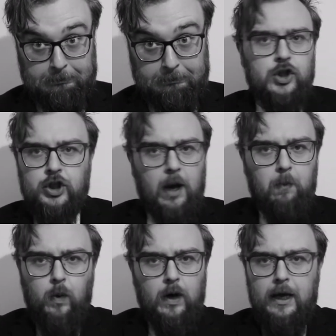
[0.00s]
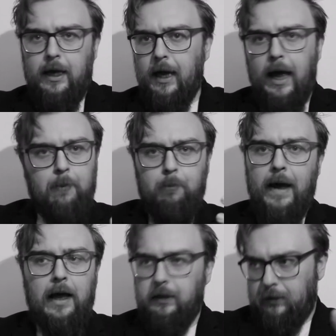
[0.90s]
Somewhere a
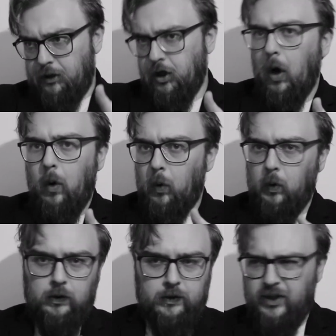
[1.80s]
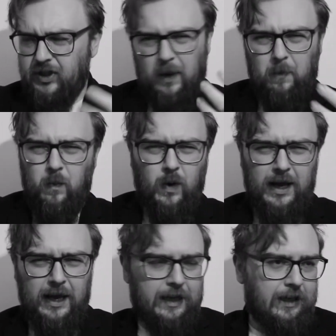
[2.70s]
bell tolled,
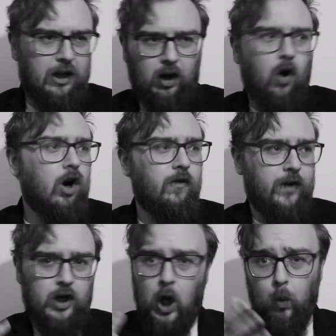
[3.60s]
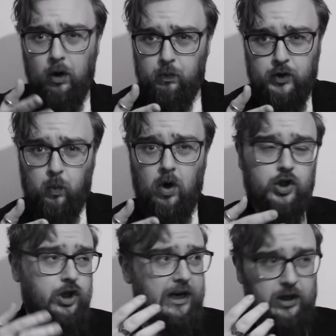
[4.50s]
somewhere a clock that no one was
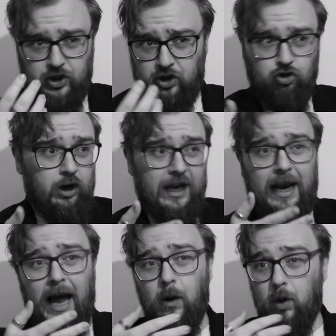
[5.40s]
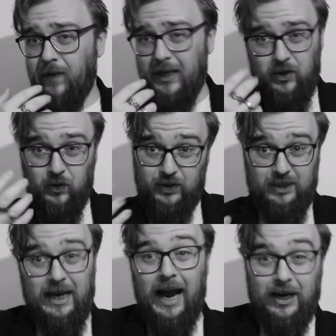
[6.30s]
watching struck an hour that
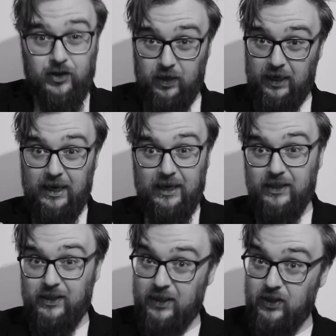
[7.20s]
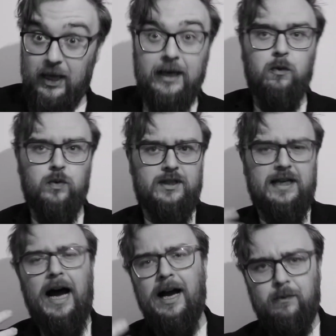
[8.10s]
doesn't actually exist, and it was
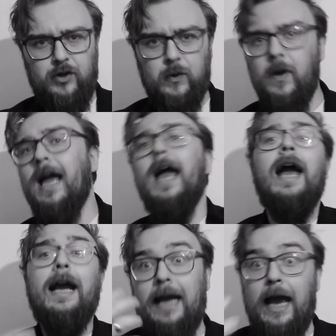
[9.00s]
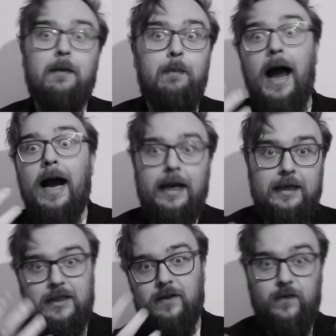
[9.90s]
time to get back
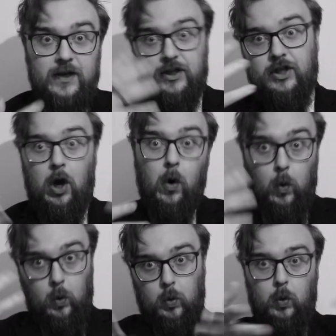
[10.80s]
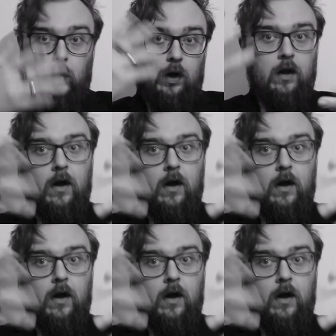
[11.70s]
into this whole